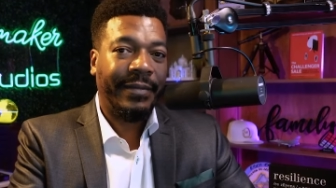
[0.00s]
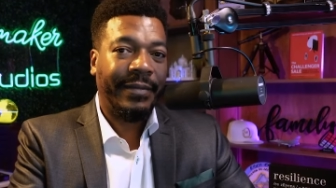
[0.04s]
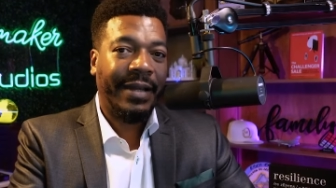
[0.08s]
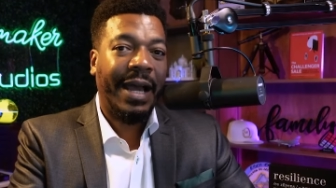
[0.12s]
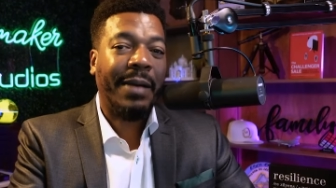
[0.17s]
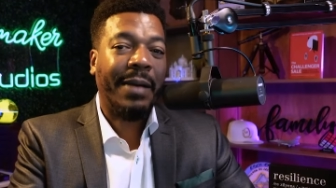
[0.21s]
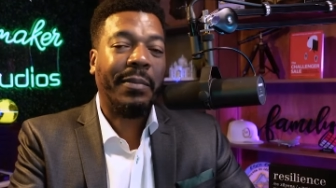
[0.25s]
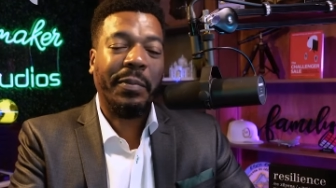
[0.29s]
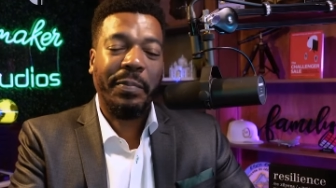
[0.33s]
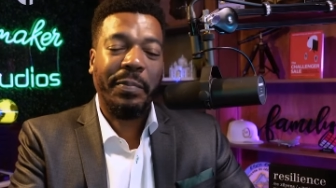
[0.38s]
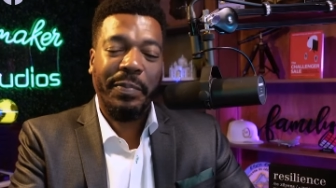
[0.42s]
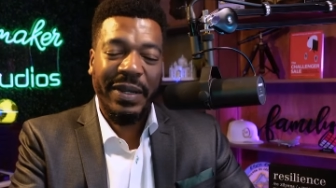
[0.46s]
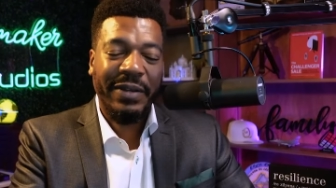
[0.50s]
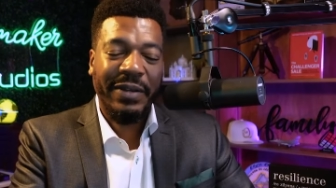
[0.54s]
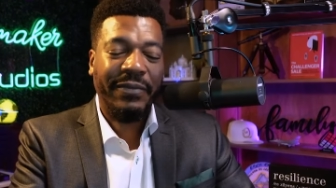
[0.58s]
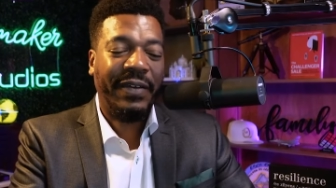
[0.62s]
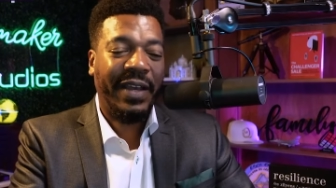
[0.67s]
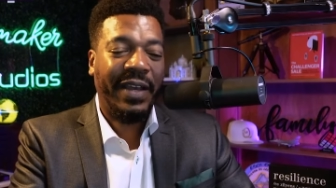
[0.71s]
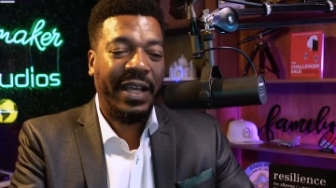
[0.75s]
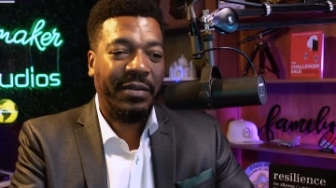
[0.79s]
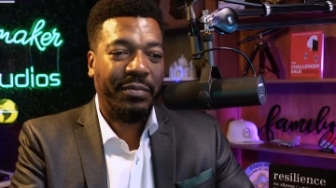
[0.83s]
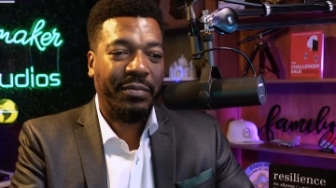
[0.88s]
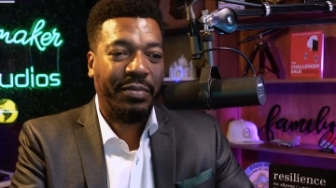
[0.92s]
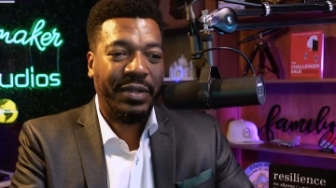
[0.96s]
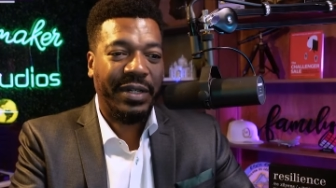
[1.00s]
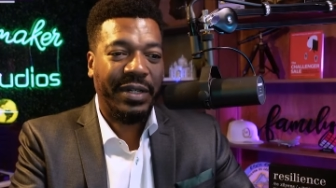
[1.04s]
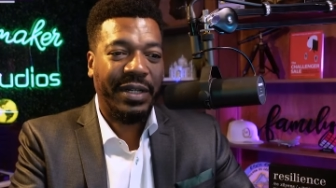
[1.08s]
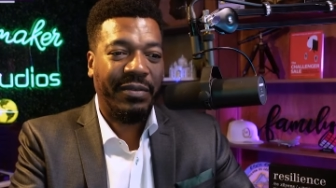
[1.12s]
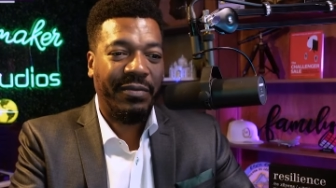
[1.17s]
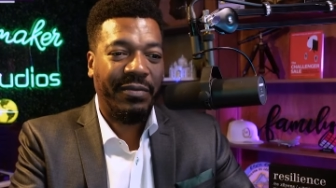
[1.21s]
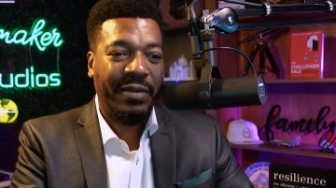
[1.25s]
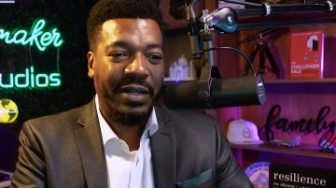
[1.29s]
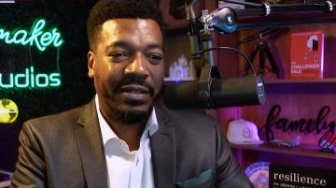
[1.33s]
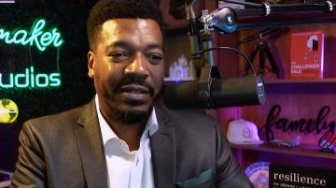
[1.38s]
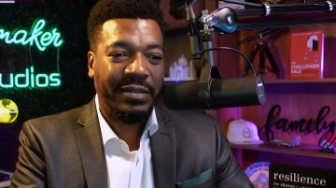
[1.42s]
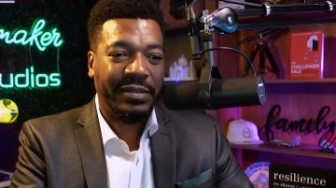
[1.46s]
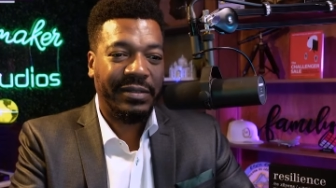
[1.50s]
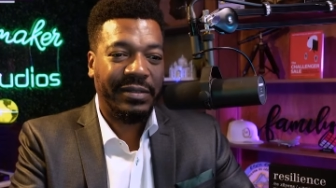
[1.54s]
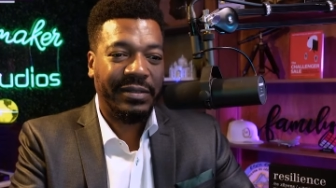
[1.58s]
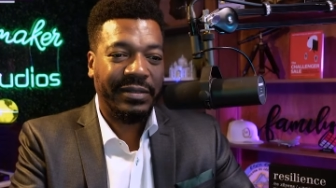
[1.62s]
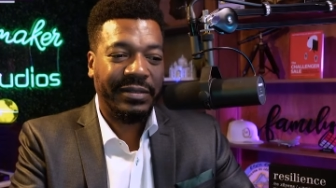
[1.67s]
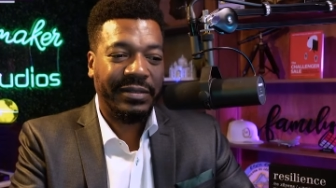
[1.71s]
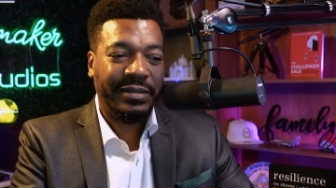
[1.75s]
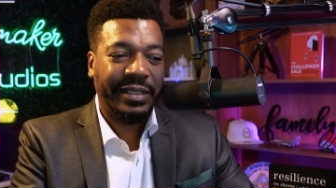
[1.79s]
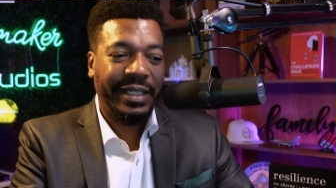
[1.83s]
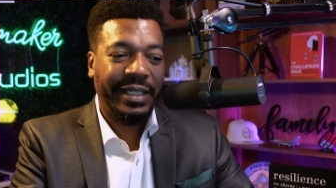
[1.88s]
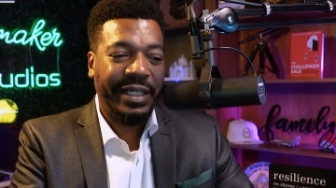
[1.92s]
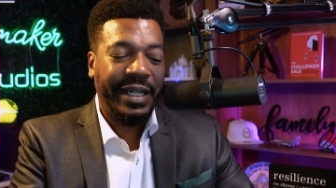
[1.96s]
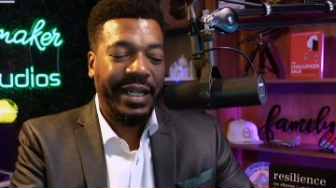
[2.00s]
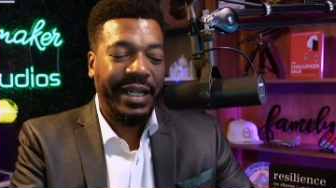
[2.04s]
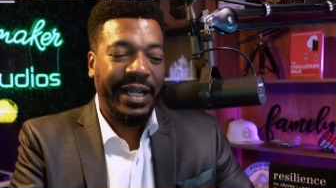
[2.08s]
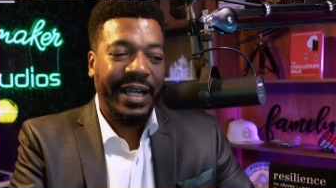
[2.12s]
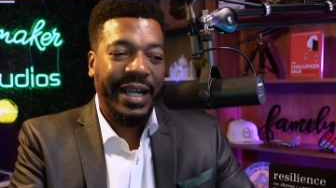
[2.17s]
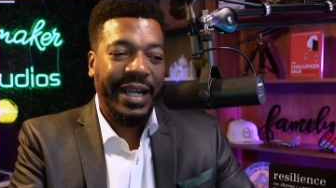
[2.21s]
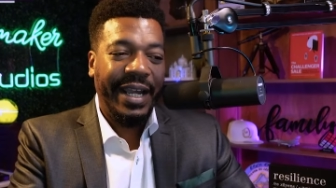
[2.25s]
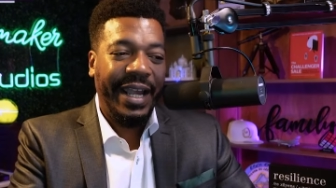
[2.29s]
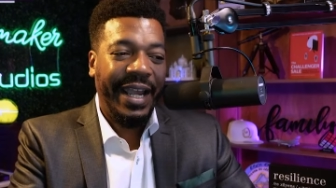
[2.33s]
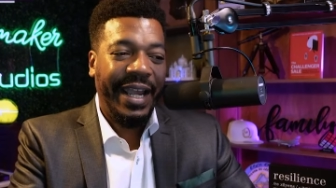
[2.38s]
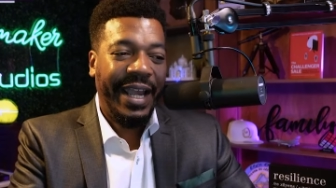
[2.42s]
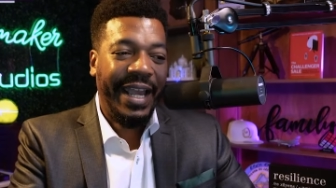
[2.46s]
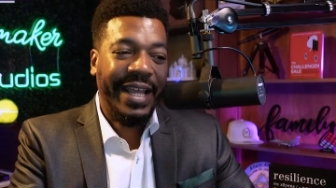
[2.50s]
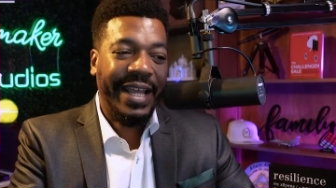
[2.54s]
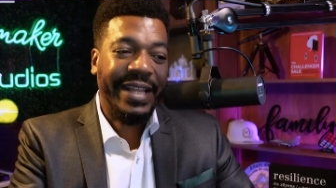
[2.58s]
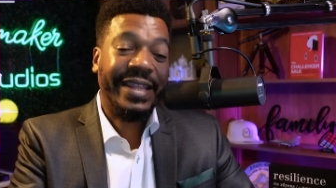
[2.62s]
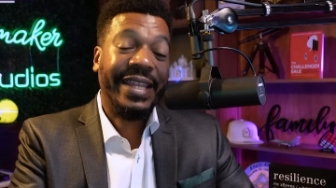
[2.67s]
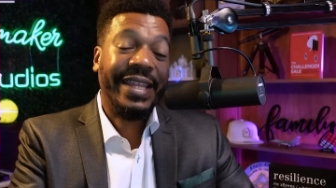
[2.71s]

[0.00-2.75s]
I'm a big fan of Brittany Renner. And